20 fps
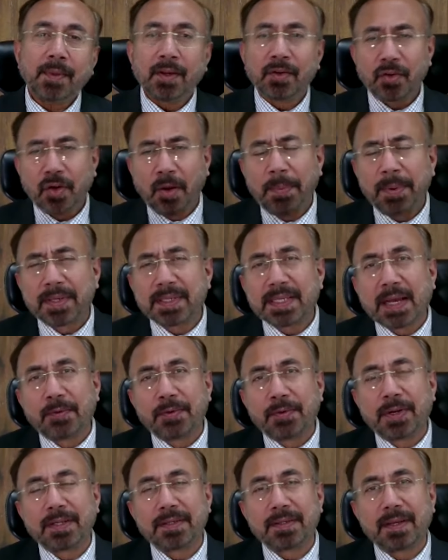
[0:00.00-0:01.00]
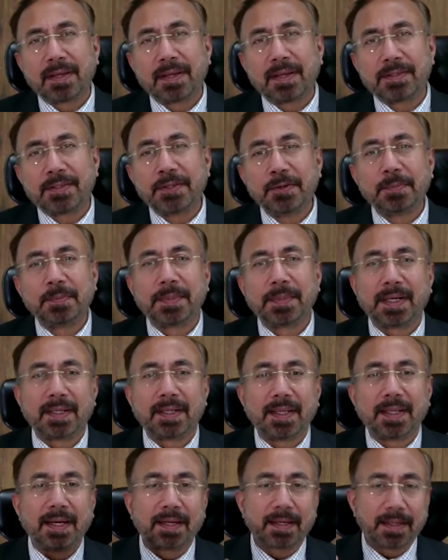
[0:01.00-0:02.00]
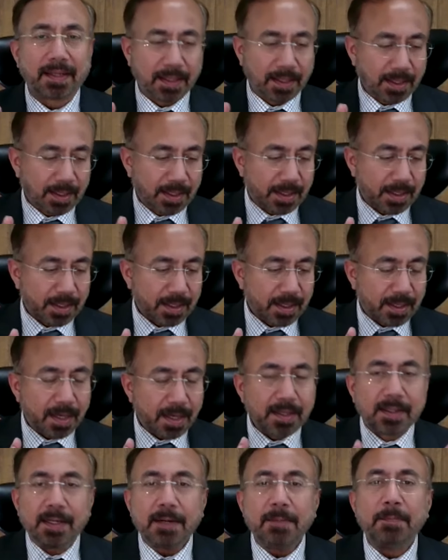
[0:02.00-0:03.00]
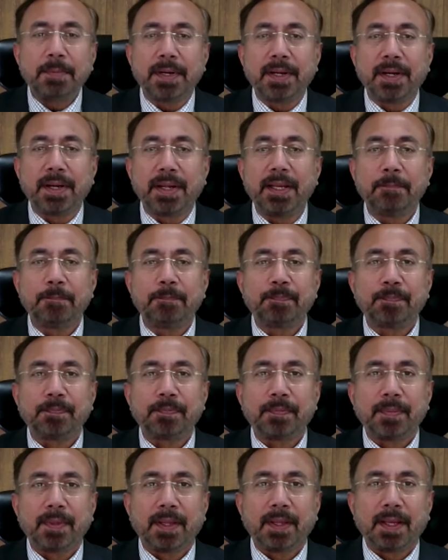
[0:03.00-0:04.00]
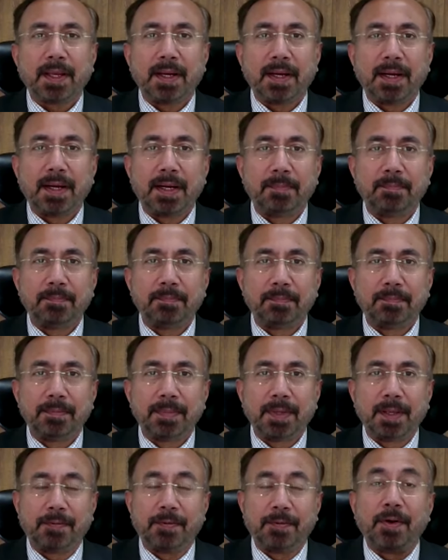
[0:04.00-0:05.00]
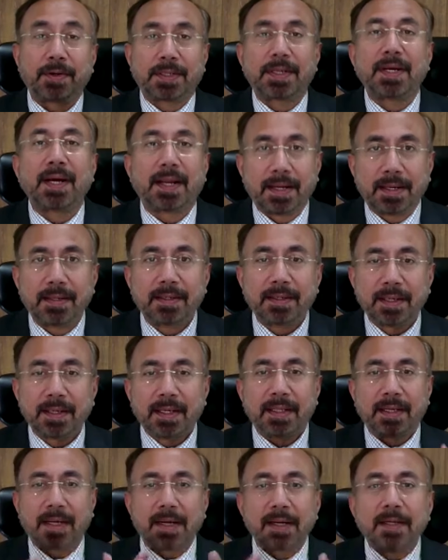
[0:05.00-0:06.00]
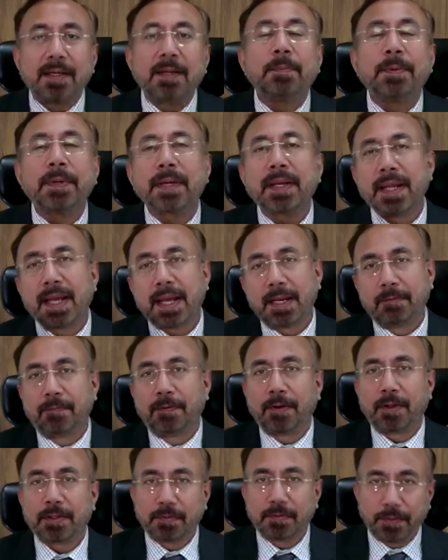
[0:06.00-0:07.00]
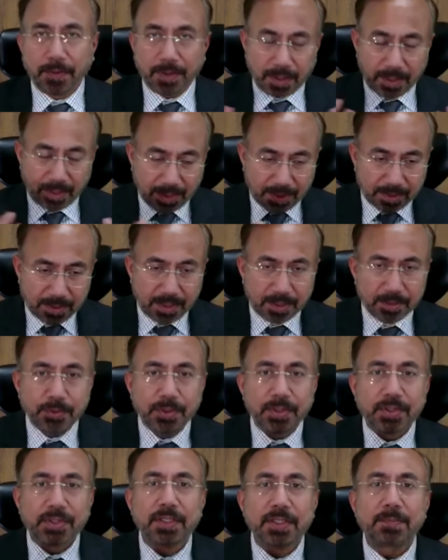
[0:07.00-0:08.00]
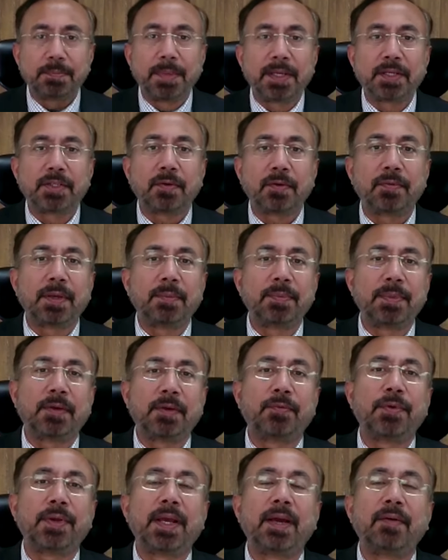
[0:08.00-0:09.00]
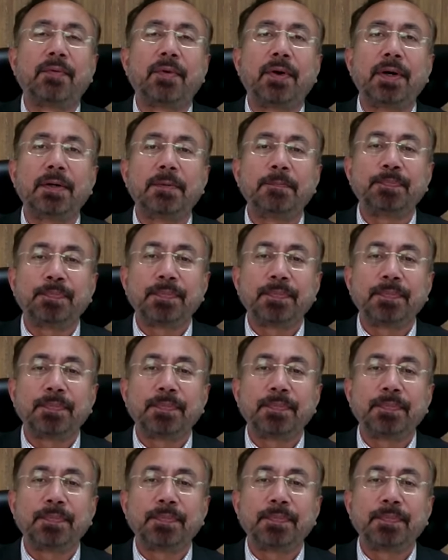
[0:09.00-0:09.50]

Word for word: topics, I would assume that they are contemporary, uh, if not current, contemporary and philosophical, a, a, judicious mix of them that we have got.